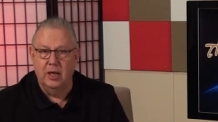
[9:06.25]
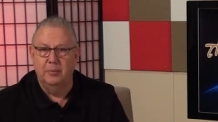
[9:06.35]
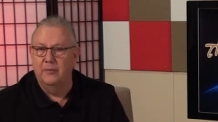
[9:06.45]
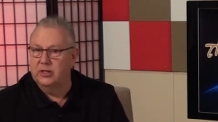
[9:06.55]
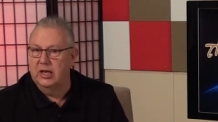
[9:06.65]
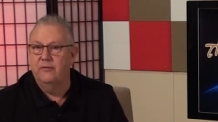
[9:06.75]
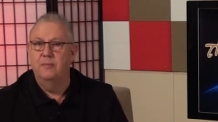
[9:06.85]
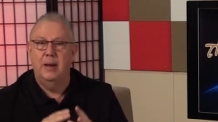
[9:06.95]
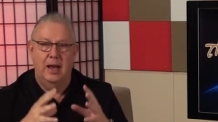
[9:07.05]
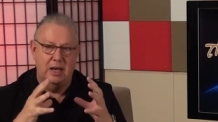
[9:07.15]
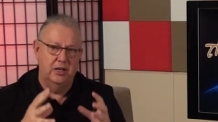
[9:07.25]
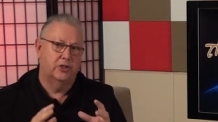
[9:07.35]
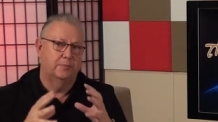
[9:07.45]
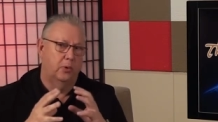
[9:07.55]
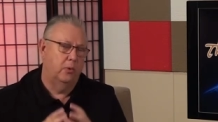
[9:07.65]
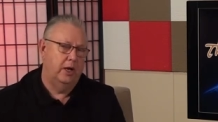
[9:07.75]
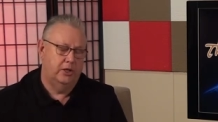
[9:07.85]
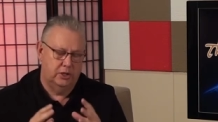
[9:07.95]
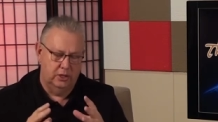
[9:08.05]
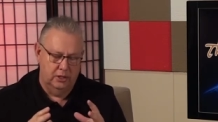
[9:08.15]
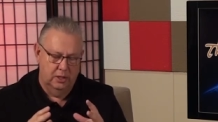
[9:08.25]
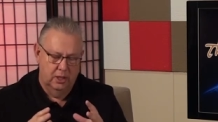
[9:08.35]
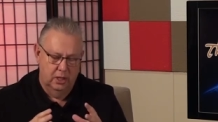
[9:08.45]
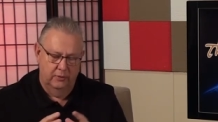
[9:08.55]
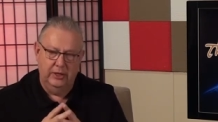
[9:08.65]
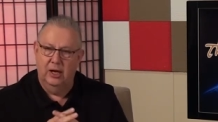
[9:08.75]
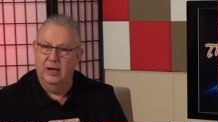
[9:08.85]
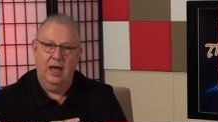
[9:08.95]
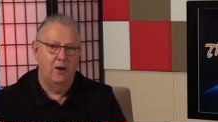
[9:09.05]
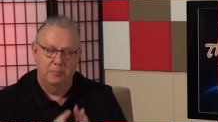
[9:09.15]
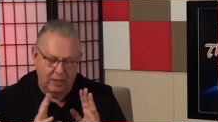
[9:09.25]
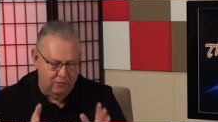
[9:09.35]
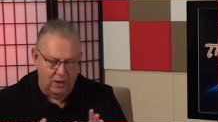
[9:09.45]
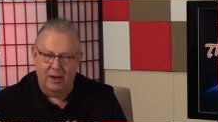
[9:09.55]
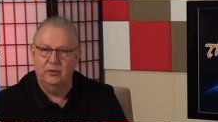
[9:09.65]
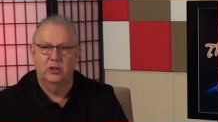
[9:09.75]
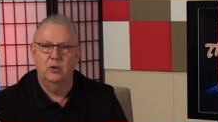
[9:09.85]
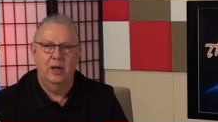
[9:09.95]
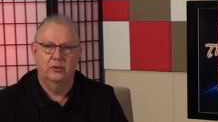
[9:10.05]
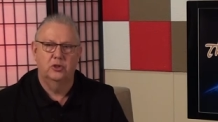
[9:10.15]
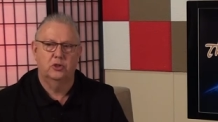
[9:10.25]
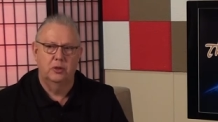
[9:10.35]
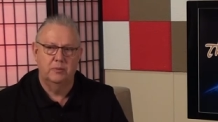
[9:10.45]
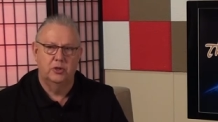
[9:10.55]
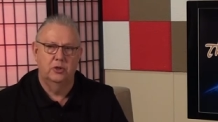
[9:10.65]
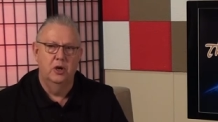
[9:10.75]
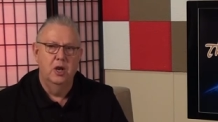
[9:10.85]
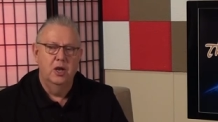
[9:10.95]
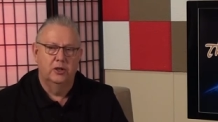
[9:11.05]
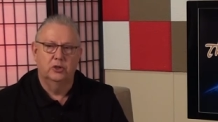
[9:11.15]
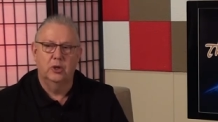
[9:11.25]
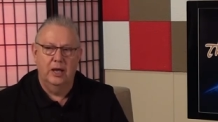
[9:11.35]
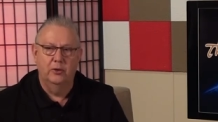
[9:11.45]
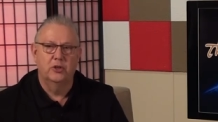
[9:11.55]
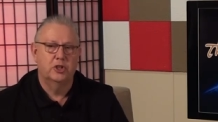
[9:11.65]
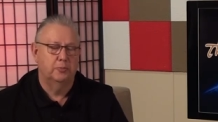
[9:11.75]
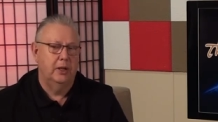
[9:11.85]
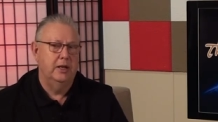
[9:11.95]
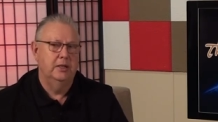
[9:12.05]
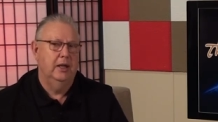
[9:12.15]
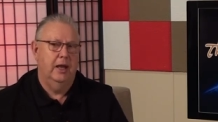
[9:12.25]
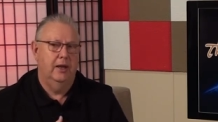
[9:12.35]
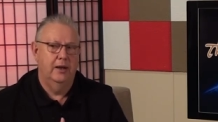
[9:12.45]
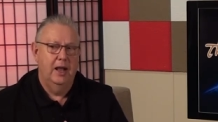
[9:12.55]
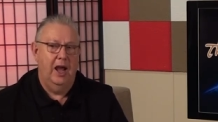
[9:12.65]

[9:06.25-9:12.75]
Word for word: I believe it's given by inspiration of God. I don't believe you have to throw out the Scripture to try to explain God.